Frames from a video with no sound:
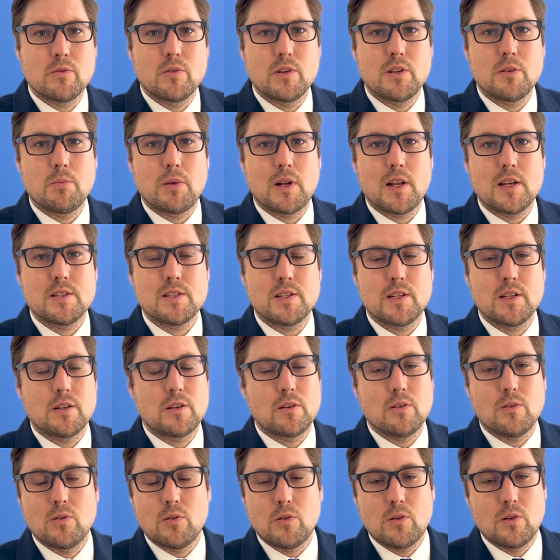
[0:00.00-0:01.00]
with
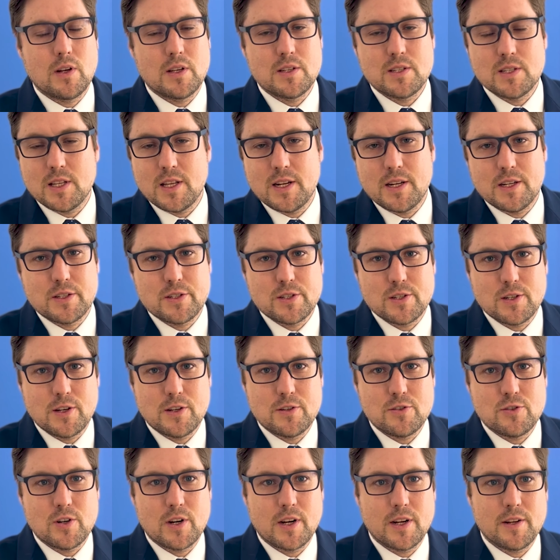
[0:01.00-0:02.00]
plastic or aesthetic
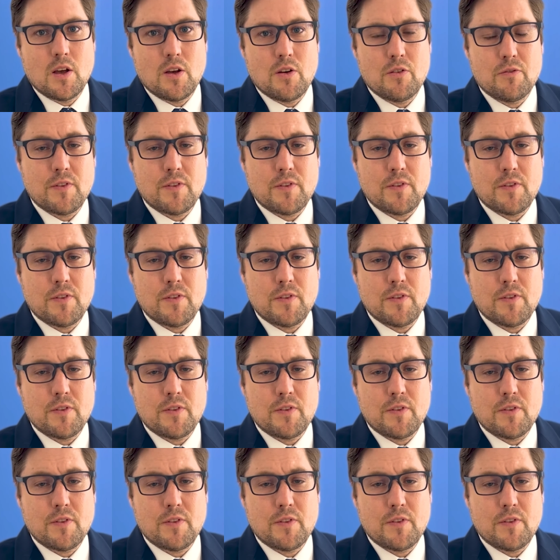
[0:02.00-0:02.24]
surgery.